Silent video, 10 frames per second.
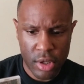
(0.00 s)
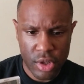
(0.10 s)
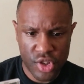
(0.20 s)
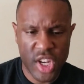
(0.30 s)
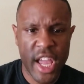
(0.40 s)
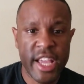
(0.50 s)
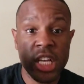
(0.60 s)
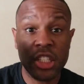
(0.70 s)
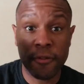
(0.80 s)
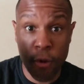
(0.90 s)
Today,
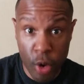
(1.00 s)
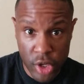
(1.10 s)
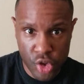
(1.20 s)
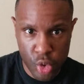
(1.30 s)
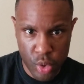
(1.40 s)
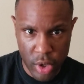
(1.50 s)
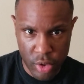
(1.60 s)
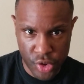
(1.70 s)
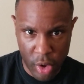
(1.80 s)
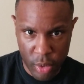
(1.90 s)
he's 42
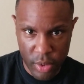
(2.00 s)
years old.